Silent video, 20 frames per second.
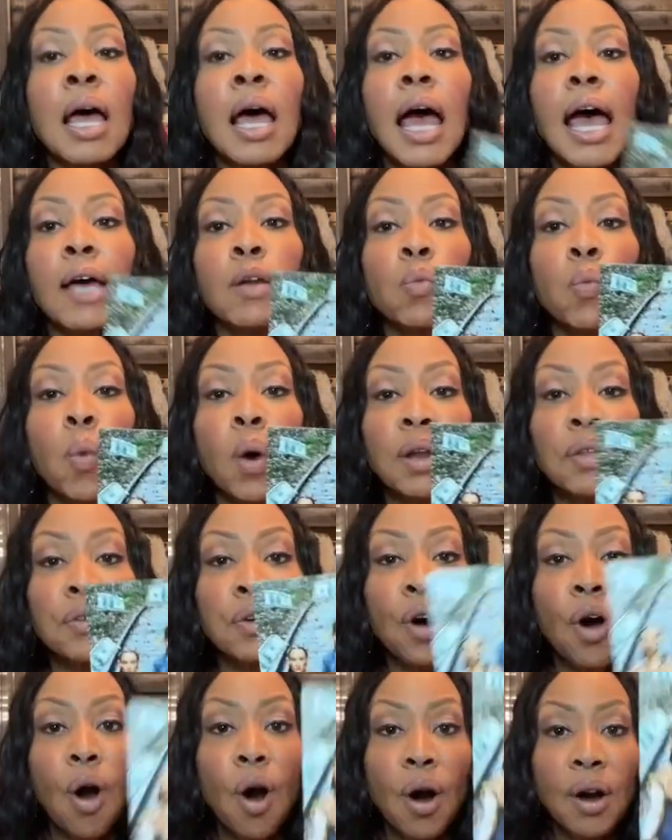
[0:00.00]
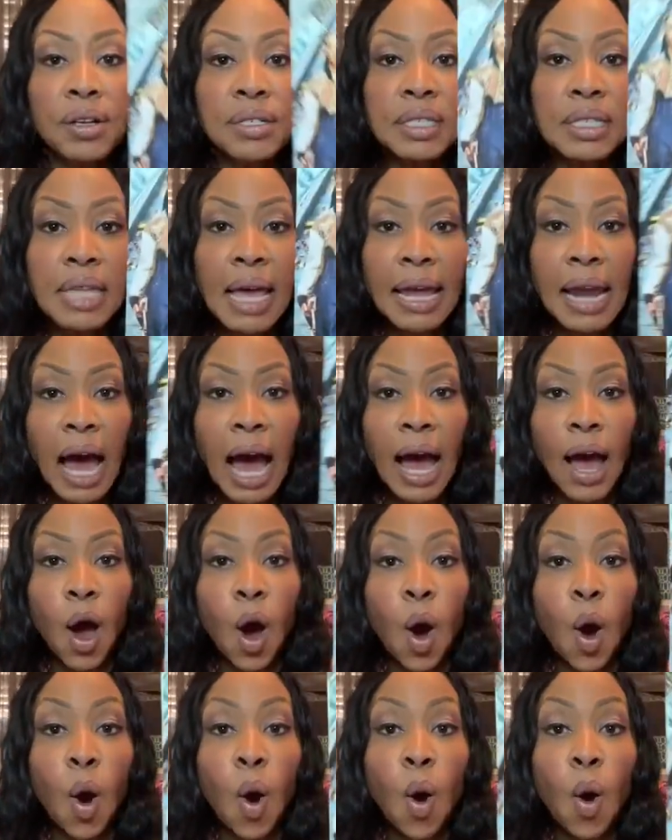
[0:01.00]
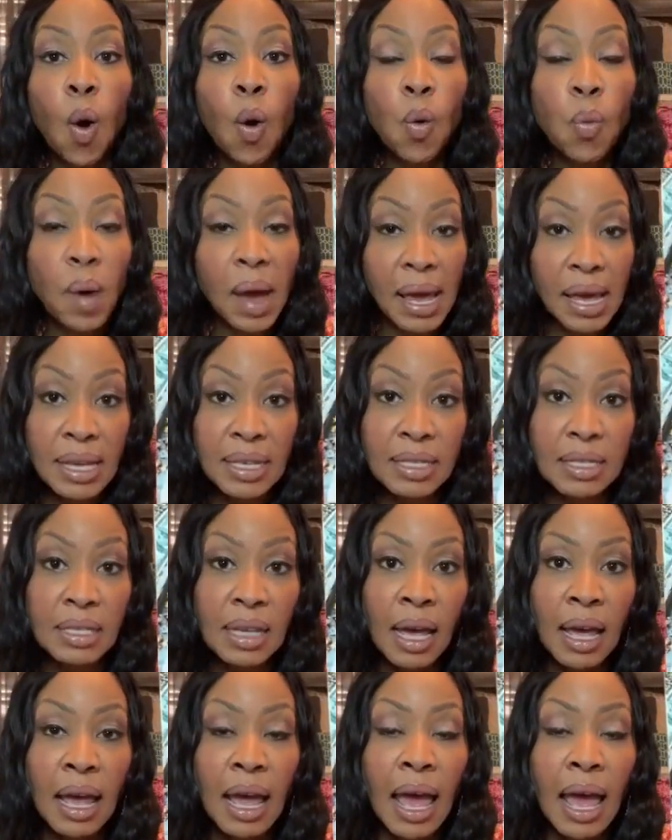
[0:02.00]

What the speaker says: And one of the cards that I always